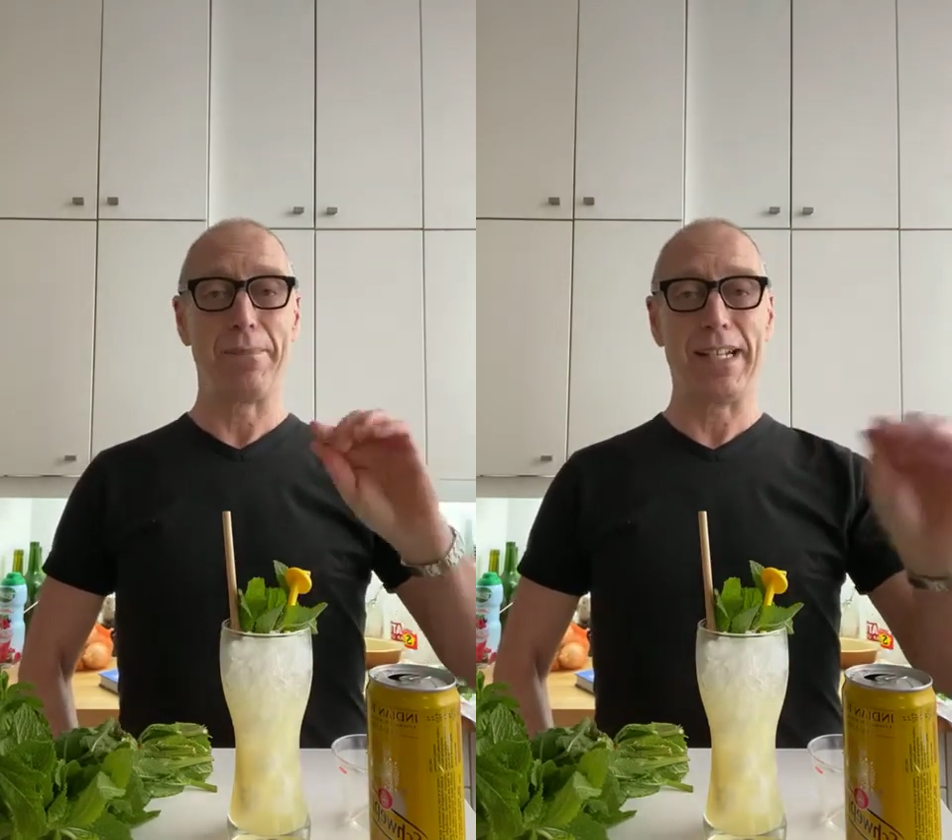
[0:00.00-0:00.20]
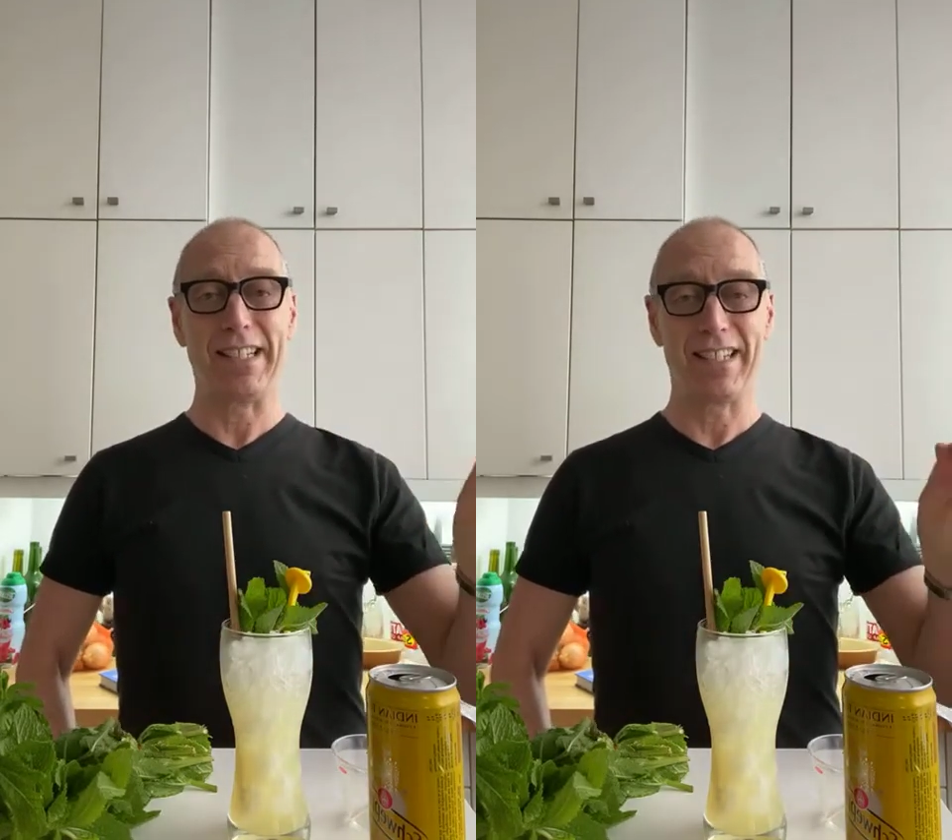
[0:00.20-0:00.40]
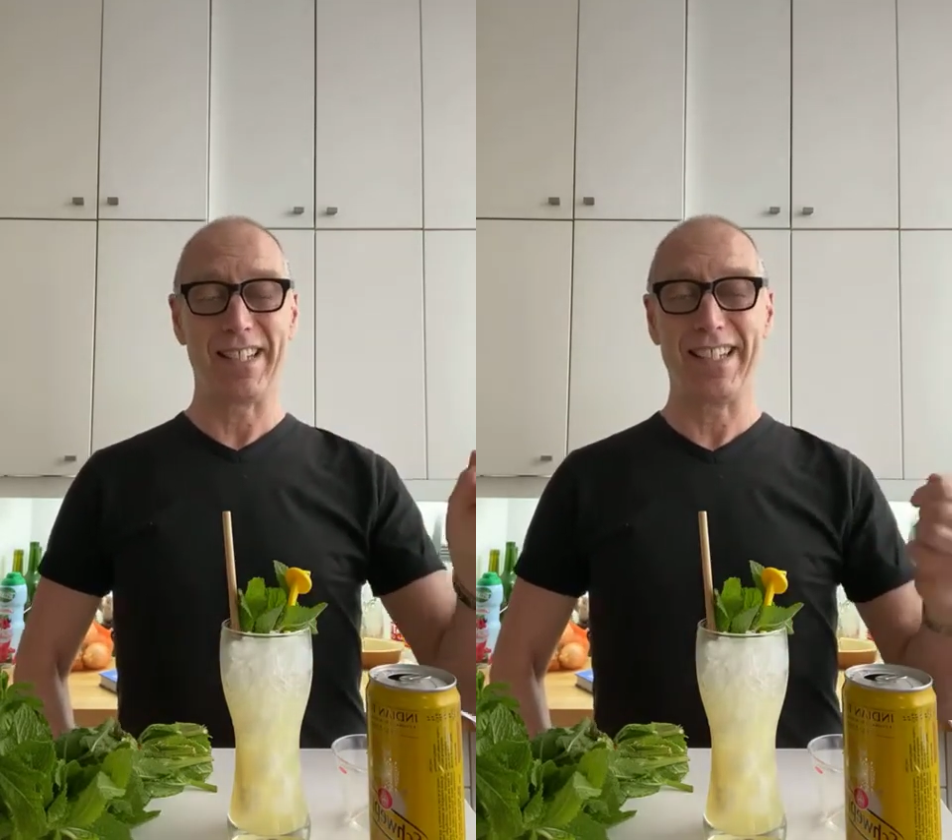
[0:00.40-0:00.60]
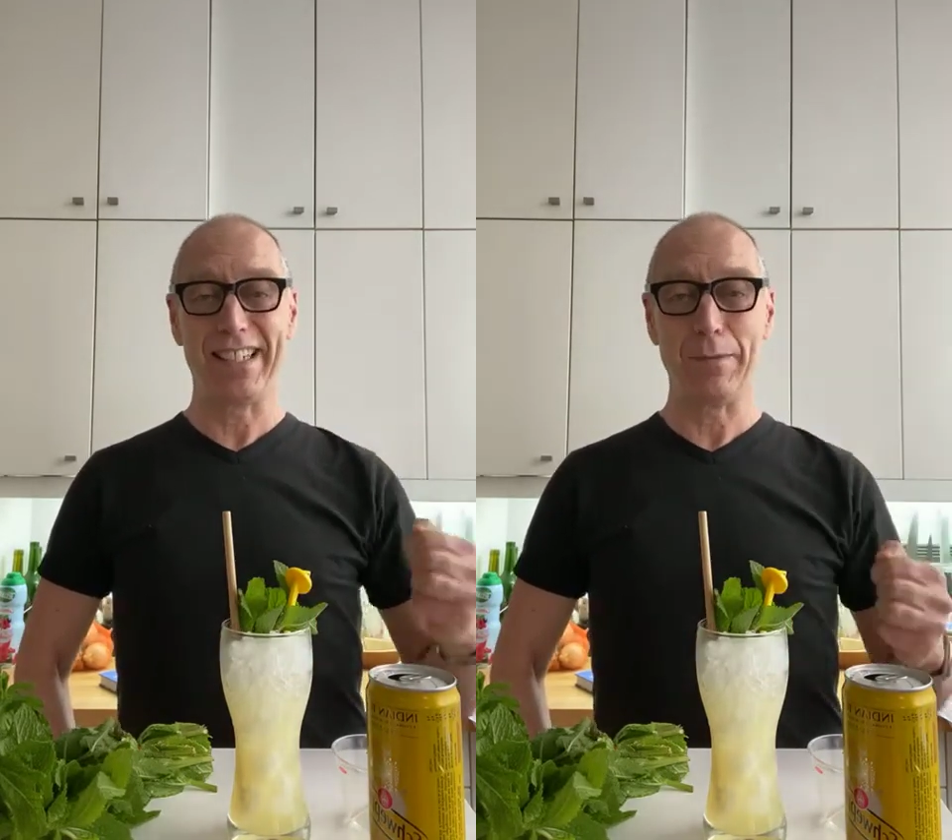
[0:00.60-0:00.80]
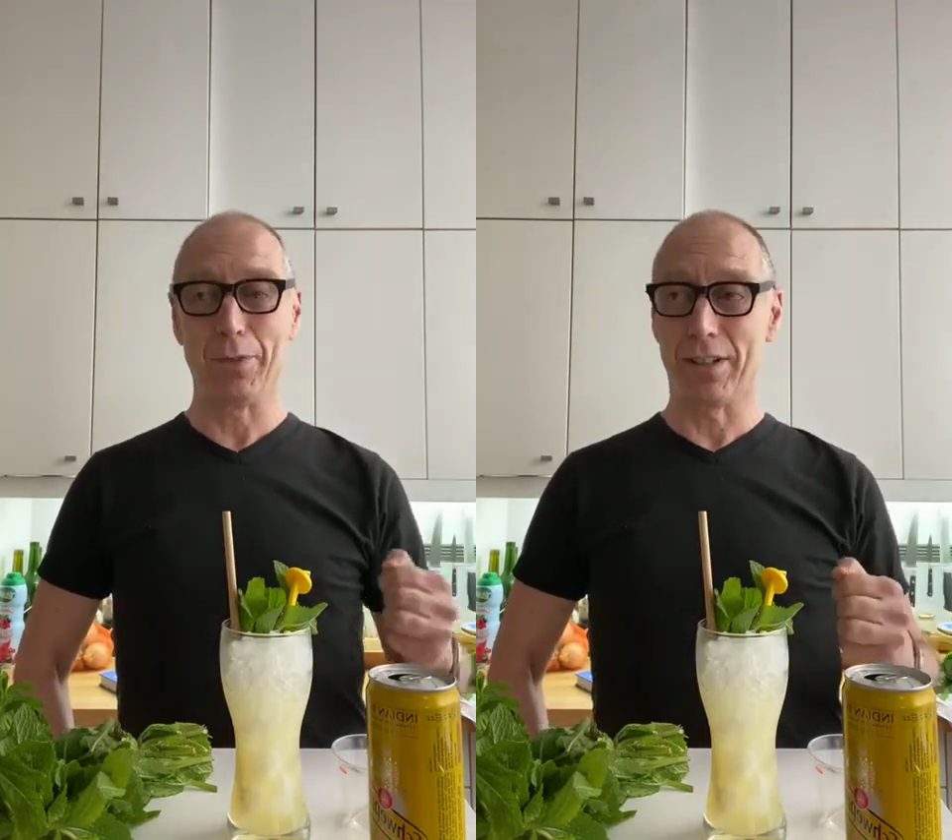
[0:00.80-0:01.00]
It's listed
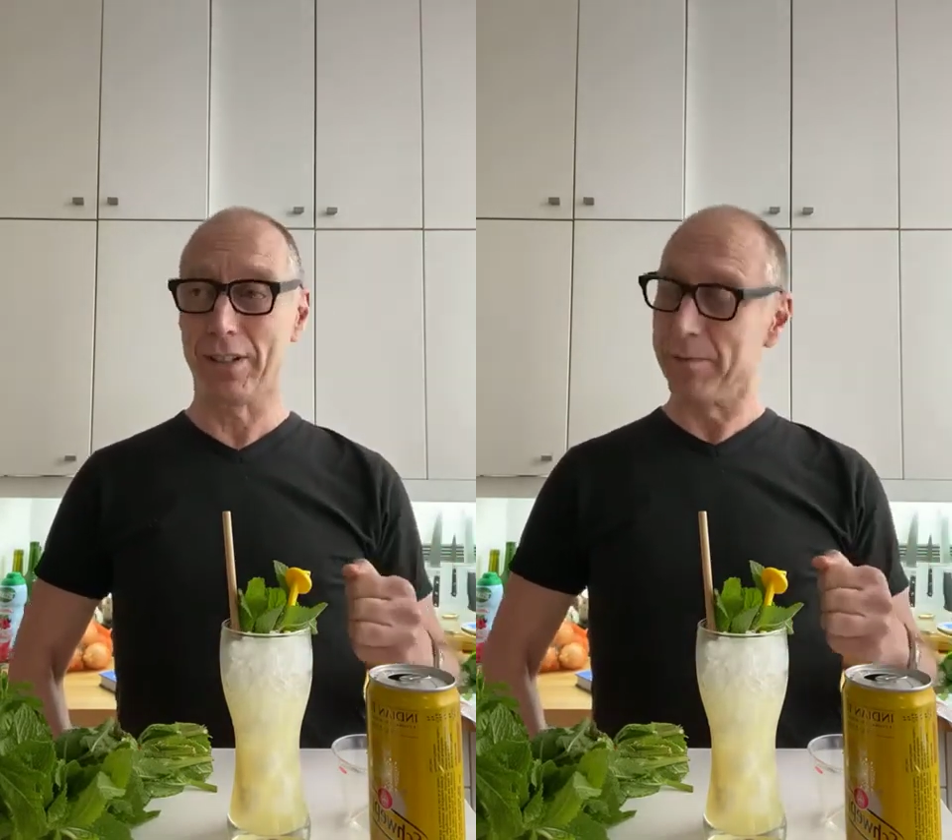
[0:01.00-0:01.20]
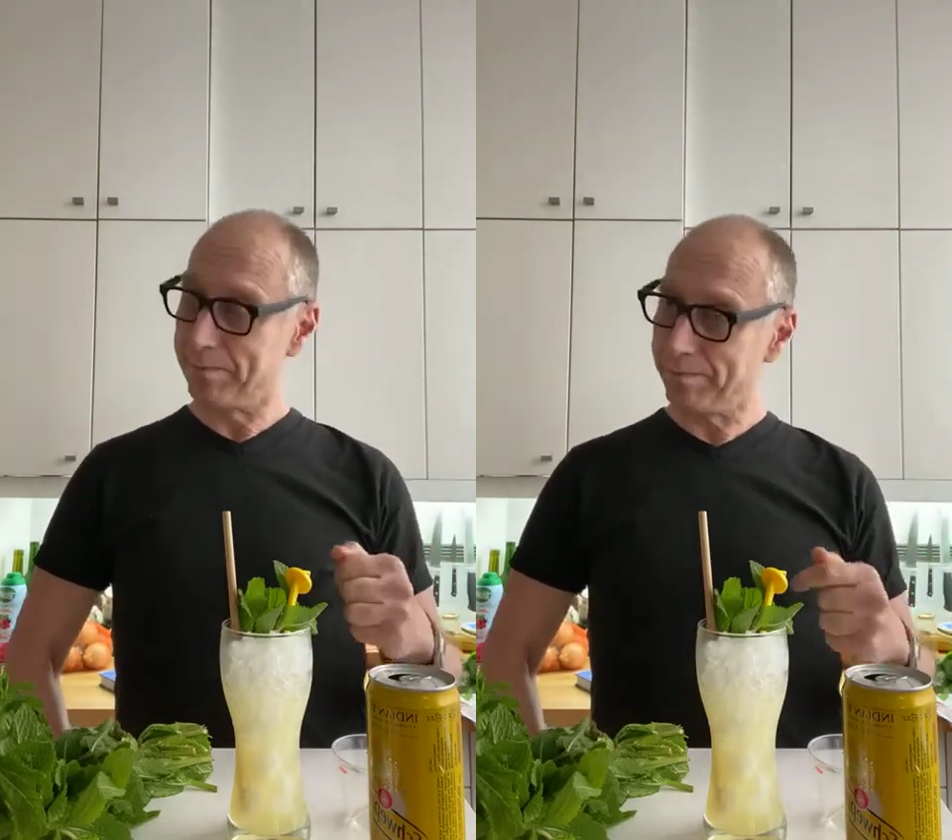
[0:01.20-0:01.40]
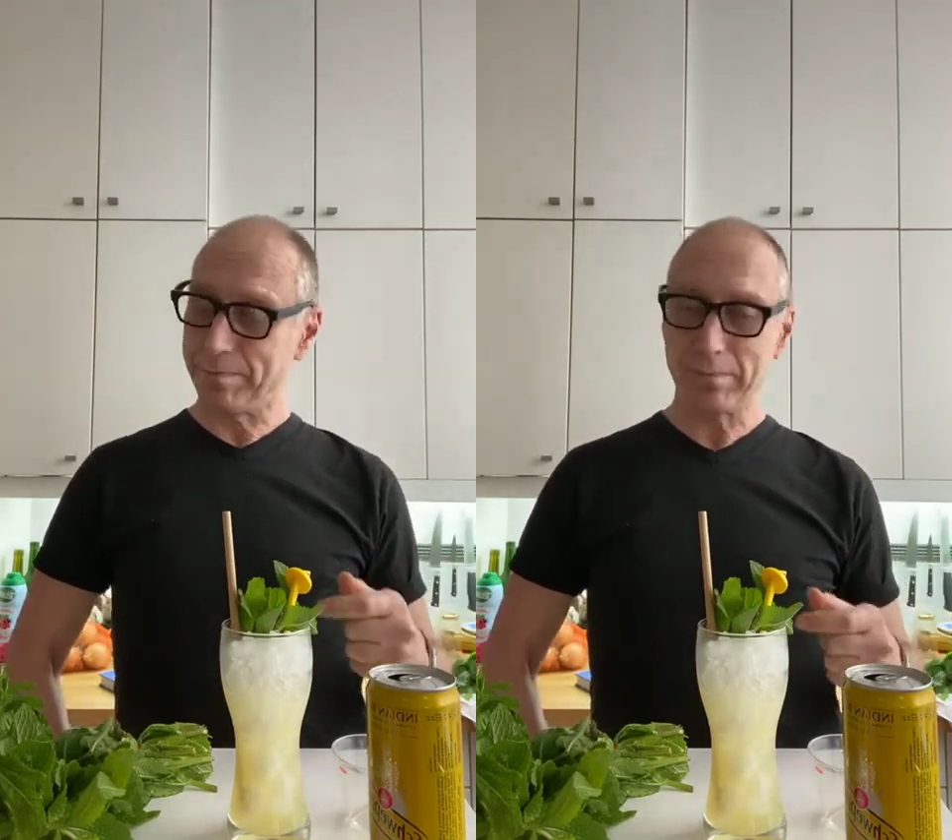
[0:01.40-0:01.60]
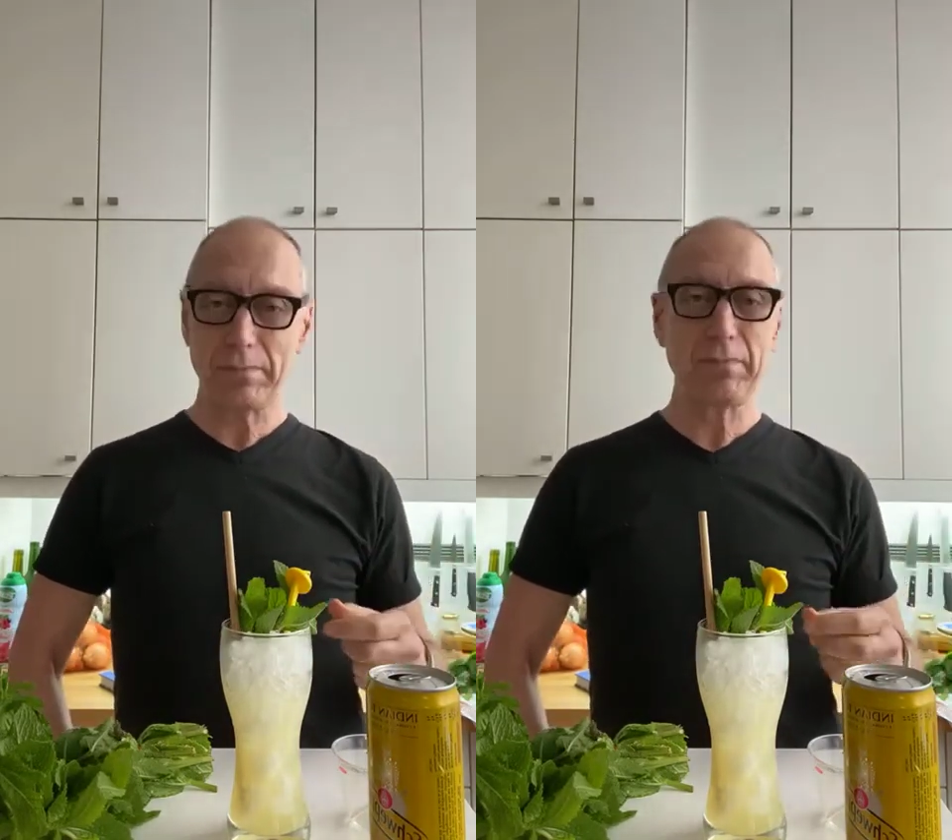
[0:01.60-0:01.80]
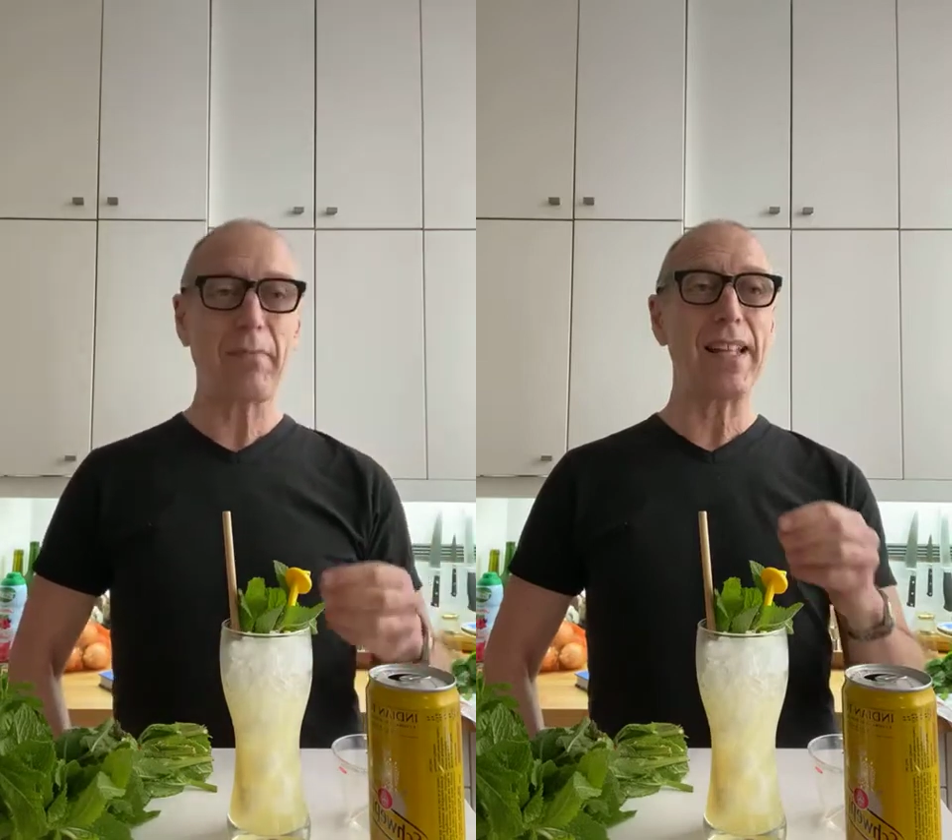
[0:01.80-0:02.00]
in the book.
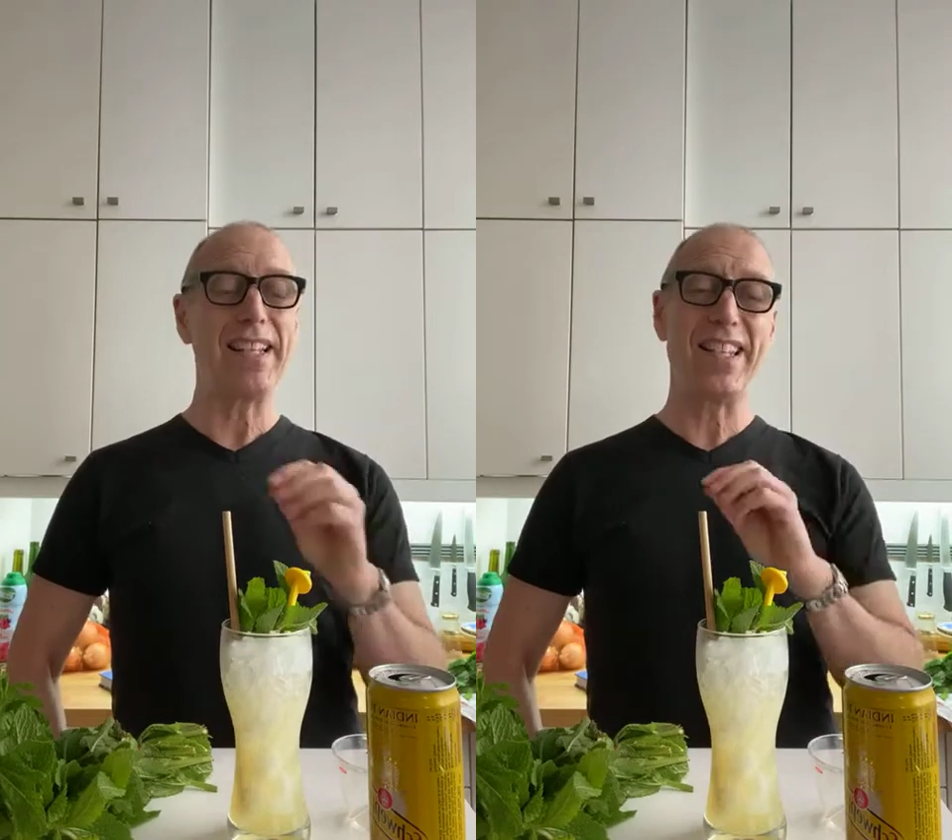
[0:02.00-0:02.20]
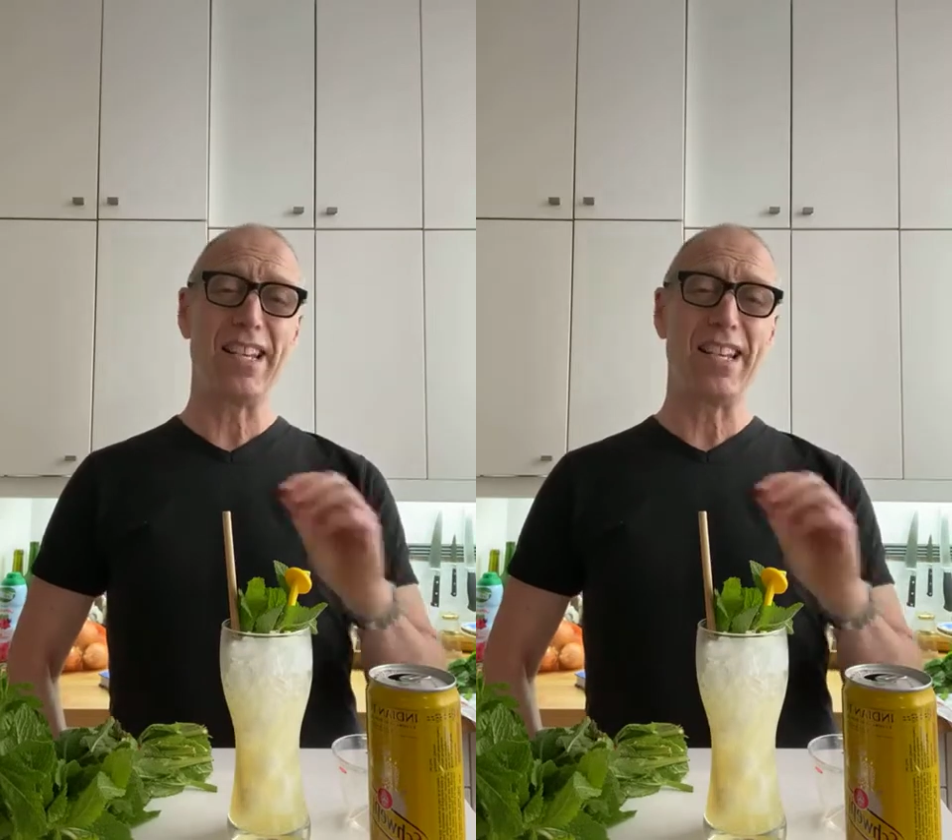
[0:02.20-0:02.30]
It's